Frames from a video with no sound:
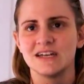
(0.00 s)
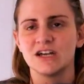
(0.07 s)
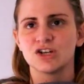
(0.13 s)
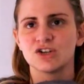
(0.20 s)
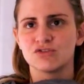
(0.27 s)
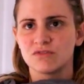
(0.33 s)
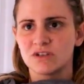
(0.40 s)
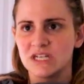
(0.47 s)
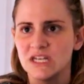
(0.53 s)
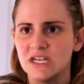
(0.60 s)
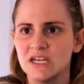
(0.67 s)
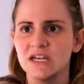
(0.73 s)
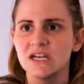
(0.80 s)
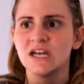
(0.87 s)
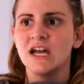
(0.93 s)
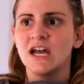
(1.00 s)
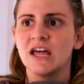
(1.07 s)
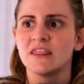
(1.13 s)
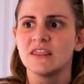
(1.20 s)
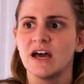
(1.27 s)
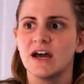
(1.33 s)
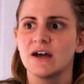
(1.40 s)
agree
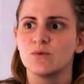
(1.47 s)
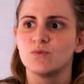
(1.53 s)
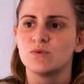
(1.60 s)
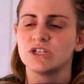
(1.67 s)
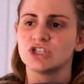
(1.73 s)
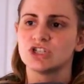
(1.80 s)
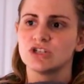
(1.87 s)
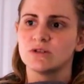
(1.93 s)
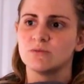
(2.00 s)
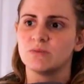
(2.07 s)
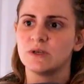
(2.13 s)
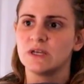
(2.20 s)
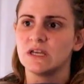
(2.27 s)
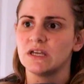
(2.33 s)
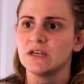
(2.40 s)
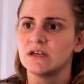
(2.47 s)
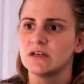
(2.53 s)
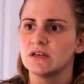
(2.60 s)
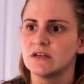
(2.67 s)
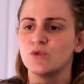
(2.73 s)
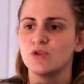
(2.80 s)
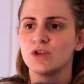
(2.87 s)
that we should
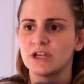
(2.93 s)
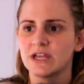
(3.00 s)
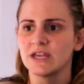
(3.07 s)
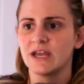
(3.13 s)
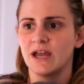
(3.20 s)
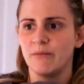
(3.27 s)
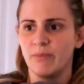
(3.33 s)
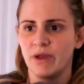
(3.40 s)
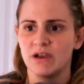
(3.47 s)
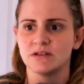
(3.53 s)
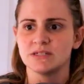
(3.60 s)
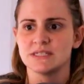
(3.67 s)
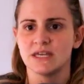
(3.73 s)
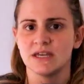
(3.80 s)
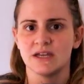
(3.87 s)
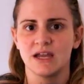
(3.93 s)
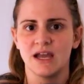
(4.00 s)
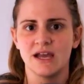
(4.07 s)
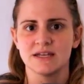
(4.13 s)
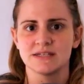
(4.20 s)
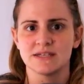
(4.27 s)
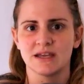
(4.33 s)
be looking at parenting
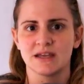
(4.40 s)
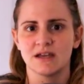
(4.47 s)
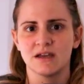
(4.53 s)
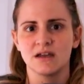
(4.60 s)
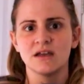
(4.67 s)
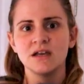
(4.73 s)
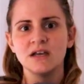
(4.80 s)
as like a